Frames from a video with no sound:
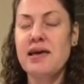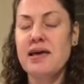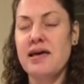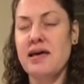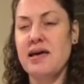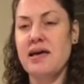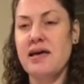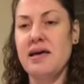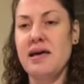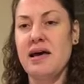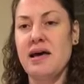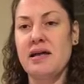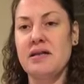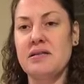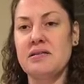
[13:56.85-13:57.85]

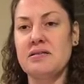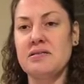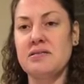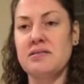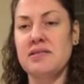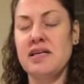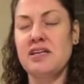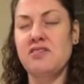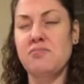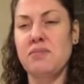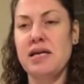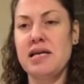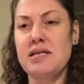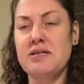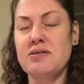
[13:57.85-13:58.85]
And this
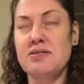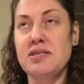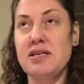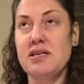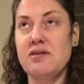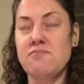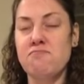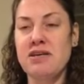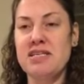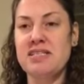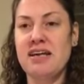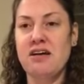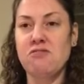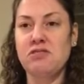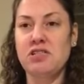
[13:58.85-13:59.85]
means that you miss
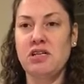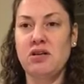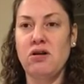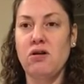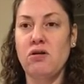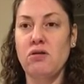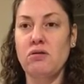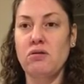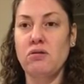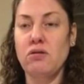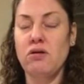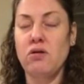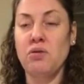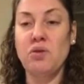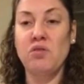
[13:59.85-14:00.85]
out a lot
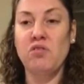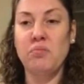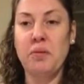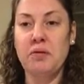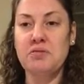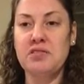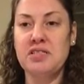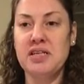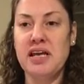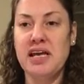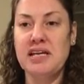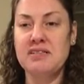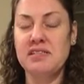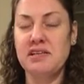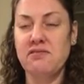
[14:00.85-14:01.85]
on the
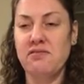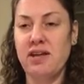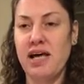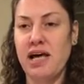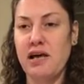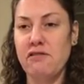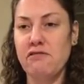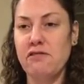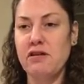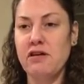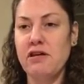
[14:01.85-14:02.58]
spontaneity of life.